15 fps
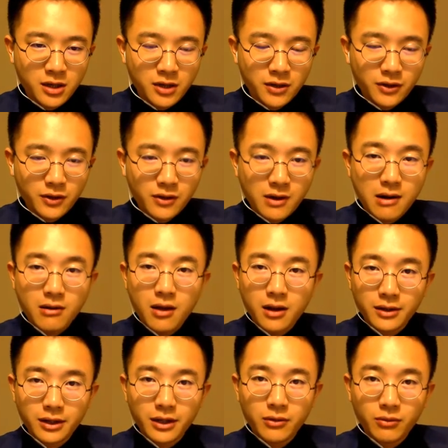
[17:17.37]
So our
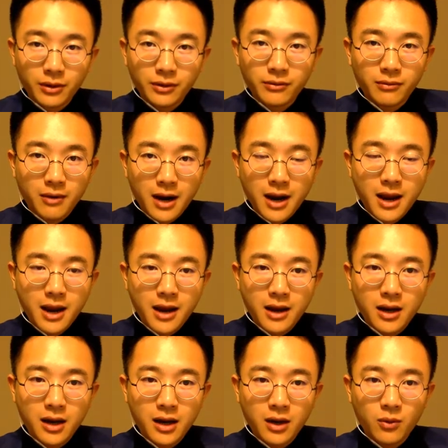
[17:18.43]
logic was right,
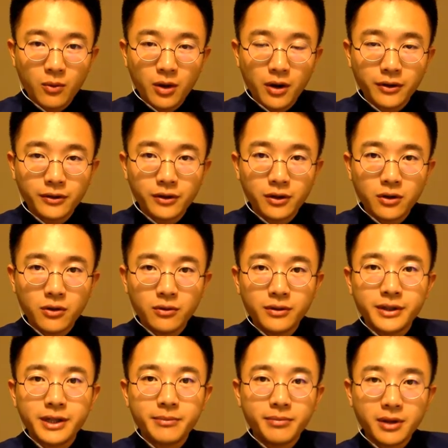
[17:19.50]
and we also
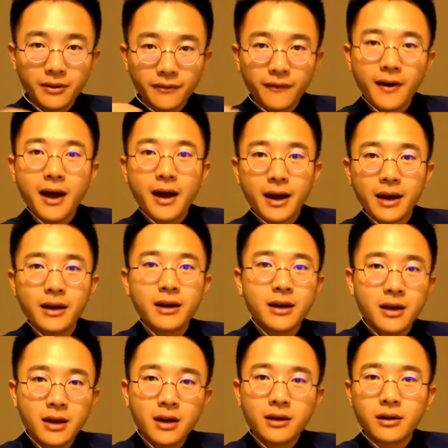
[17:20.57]
simplified
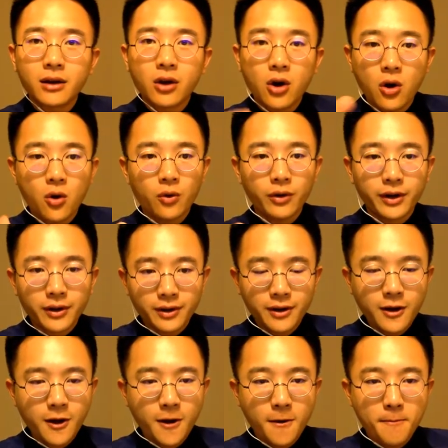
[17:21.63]
the code
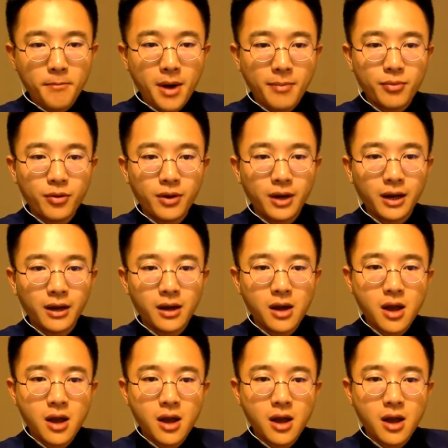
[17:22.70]
by putting